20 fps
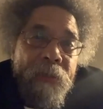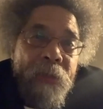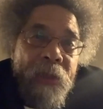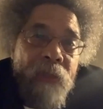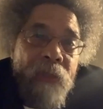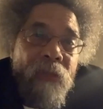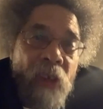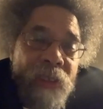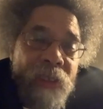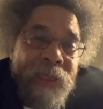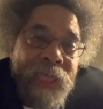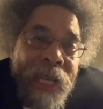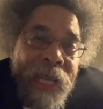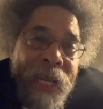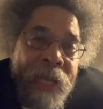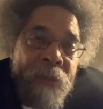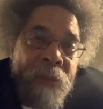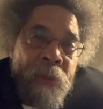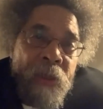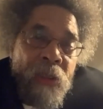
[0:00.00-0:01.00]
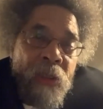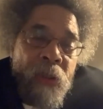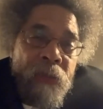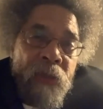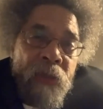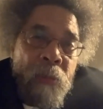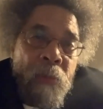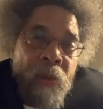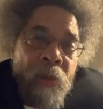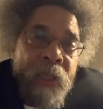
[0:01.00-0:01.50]
but of our time in
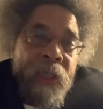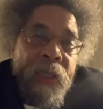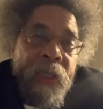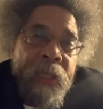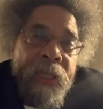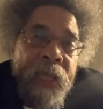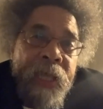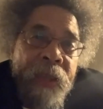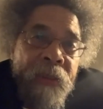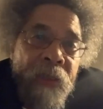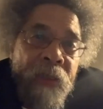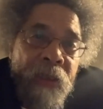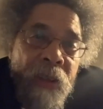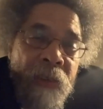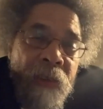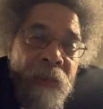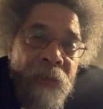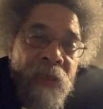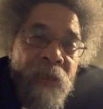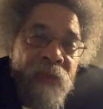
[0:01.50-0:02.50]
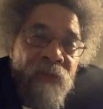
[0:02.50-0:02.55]
terms of bringing together courage